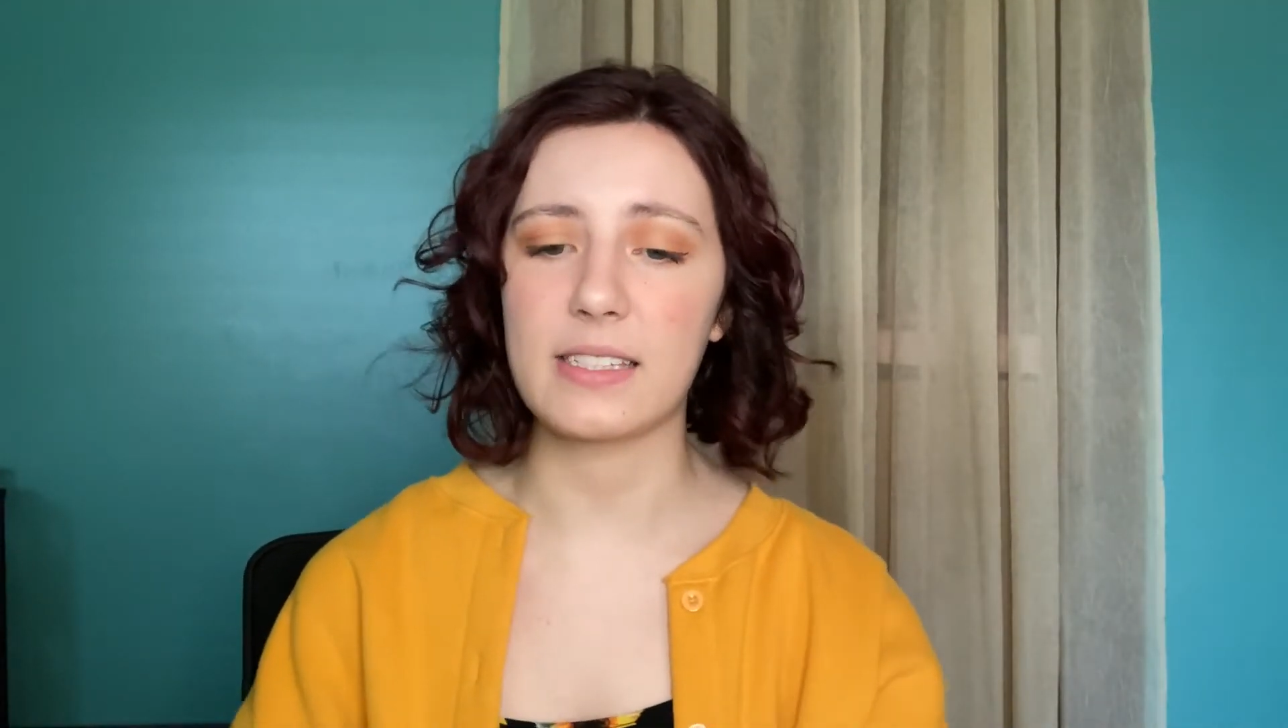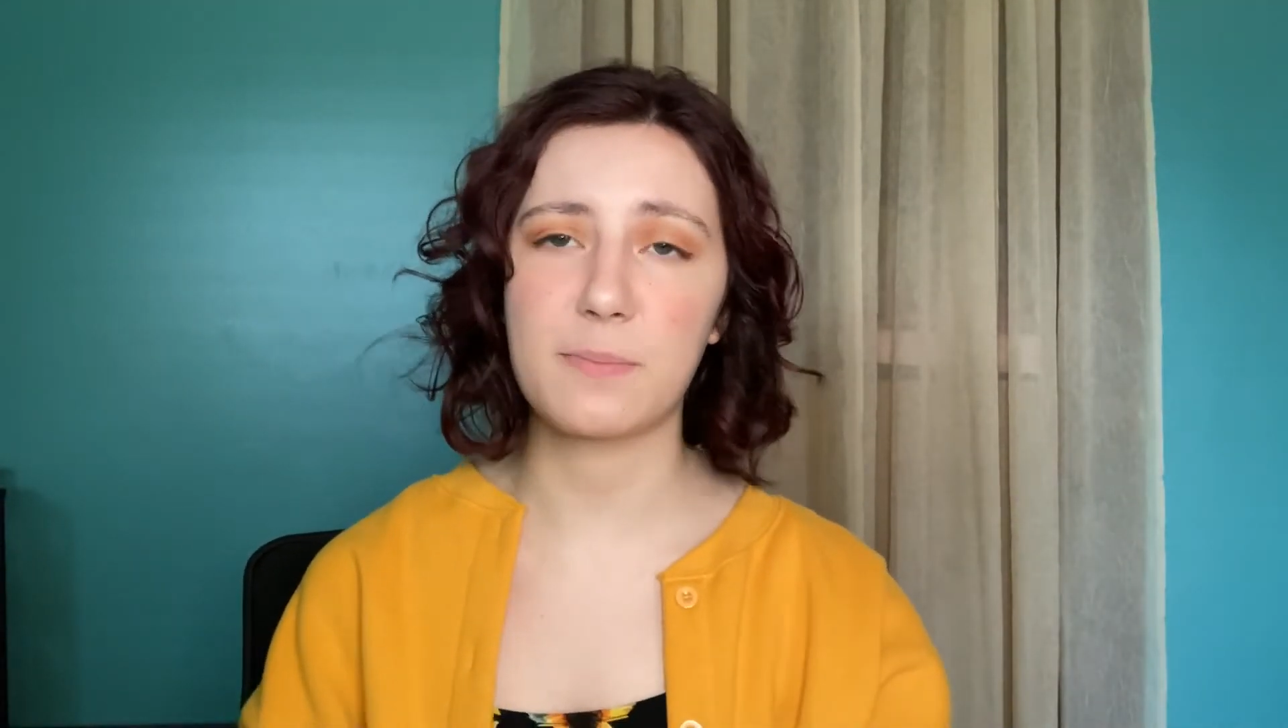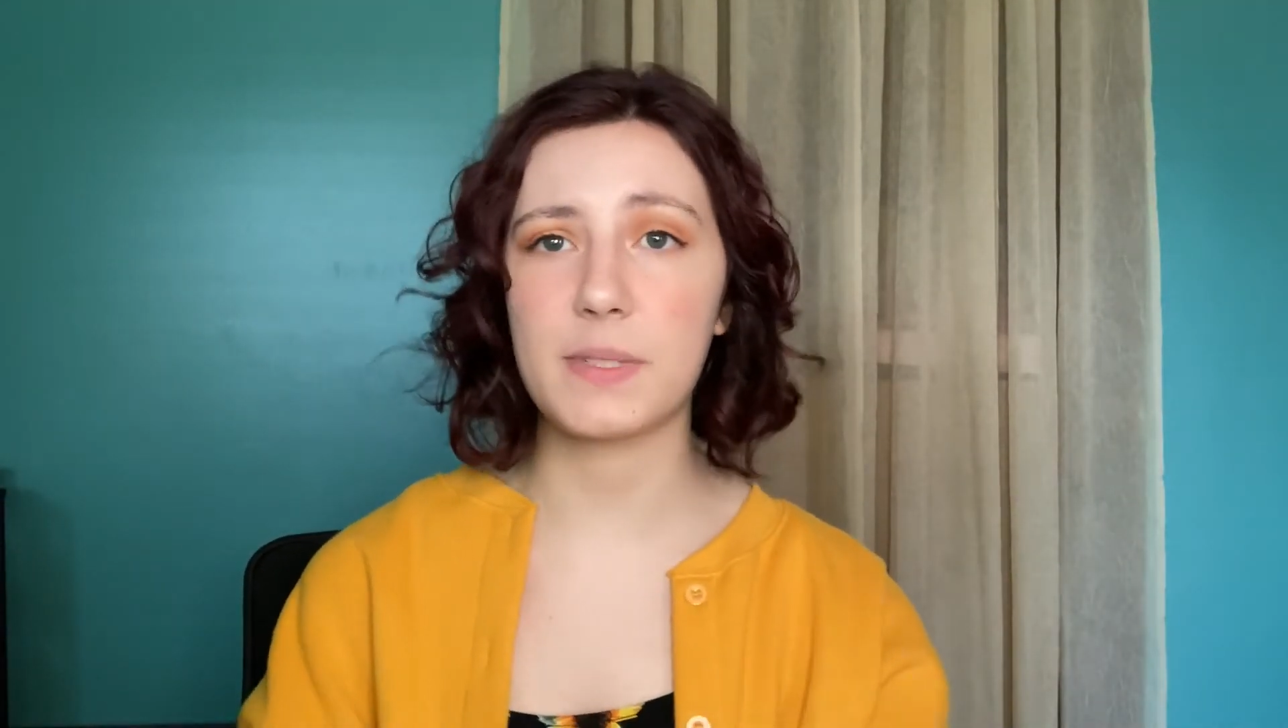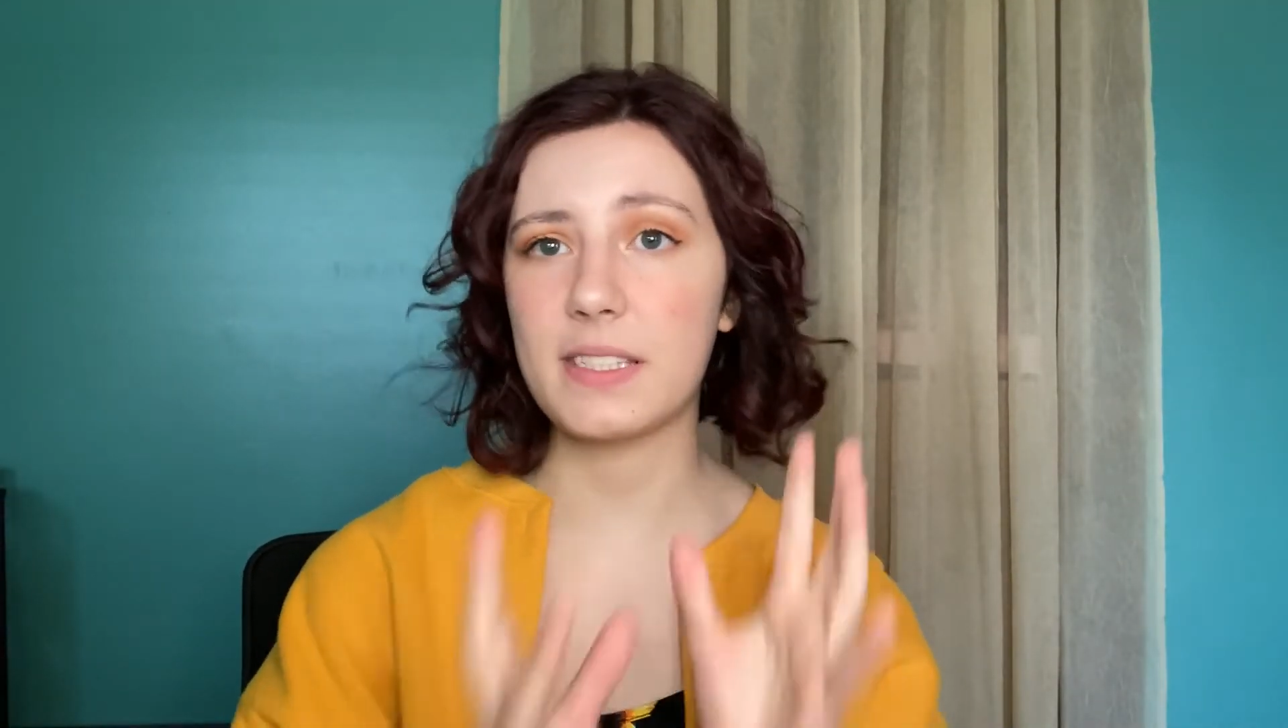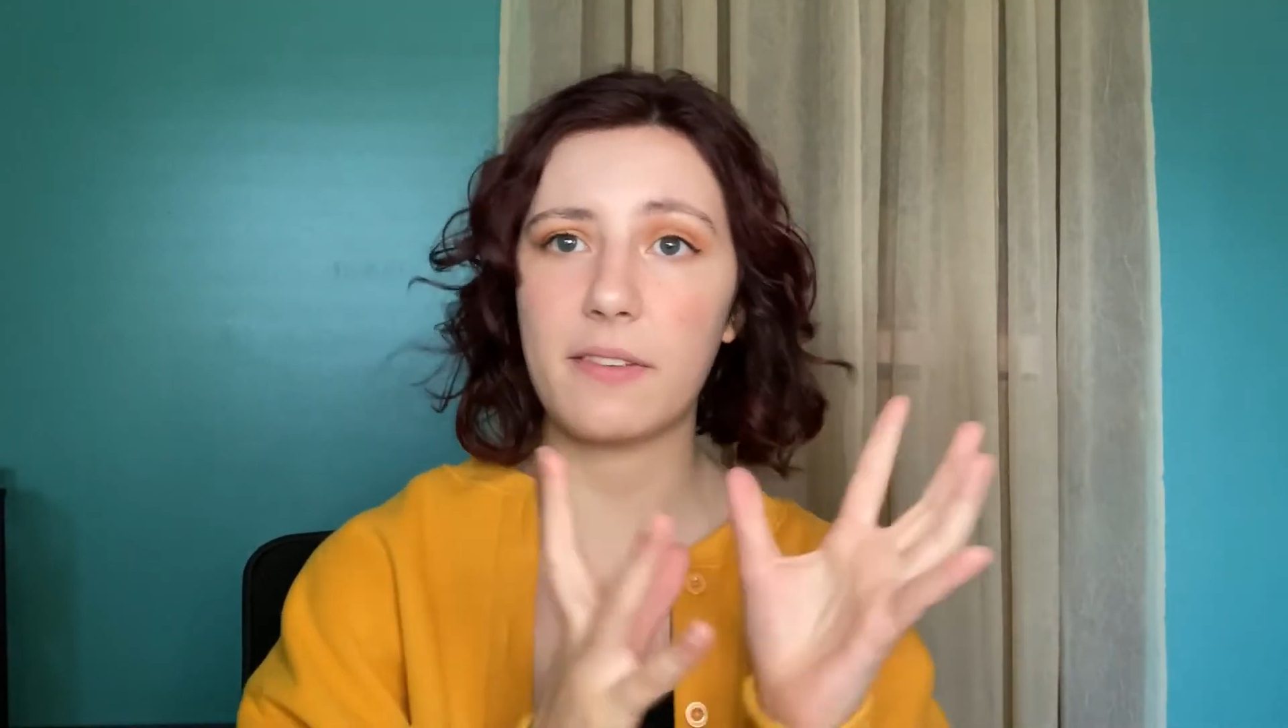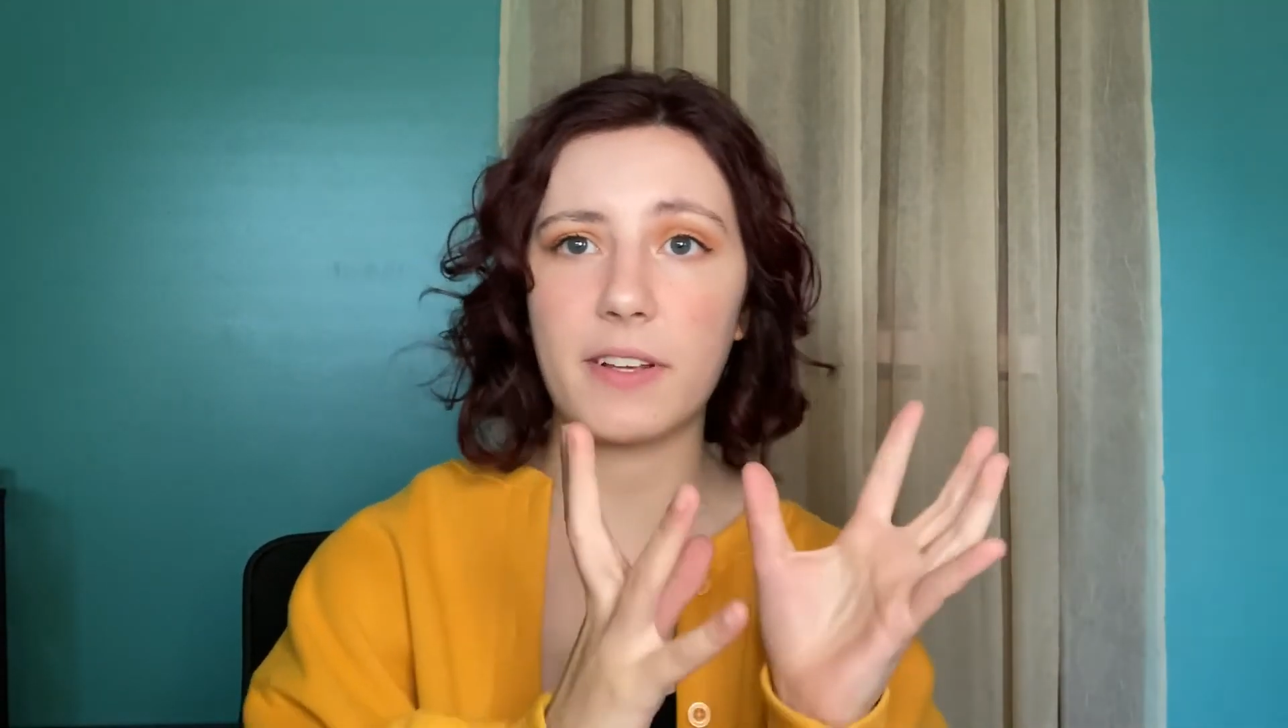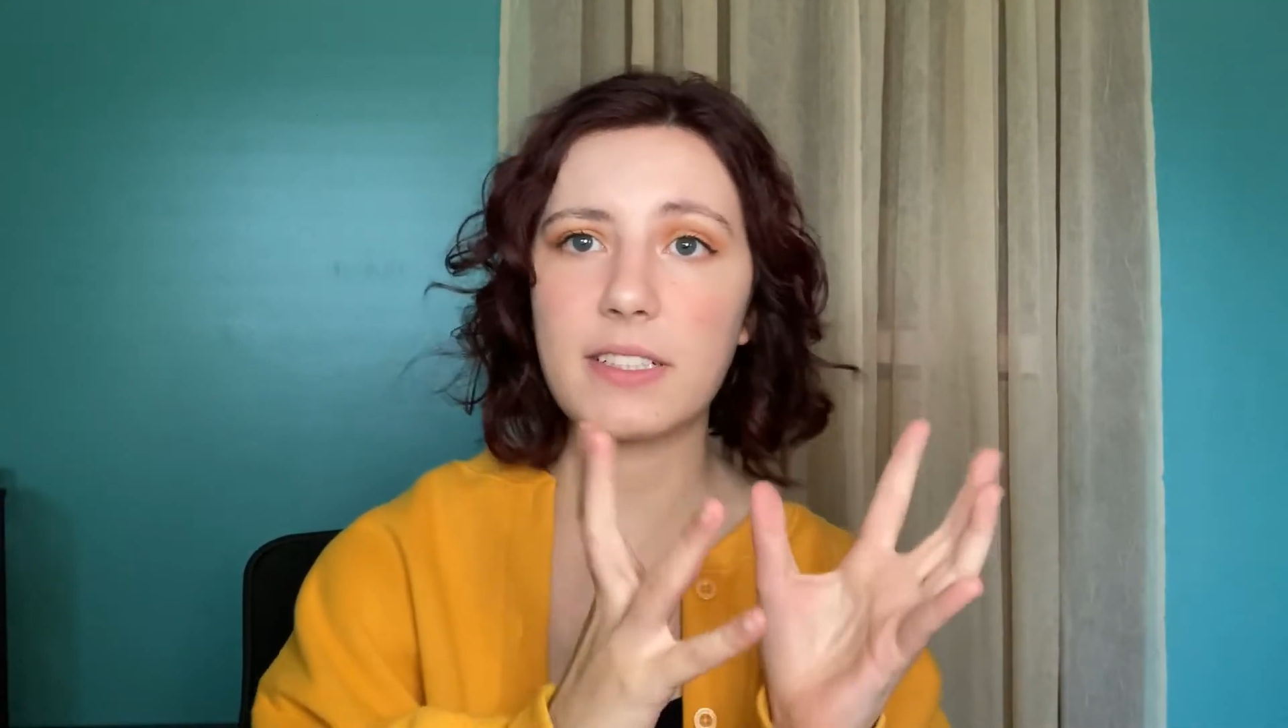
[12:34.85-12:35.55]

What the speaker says: specific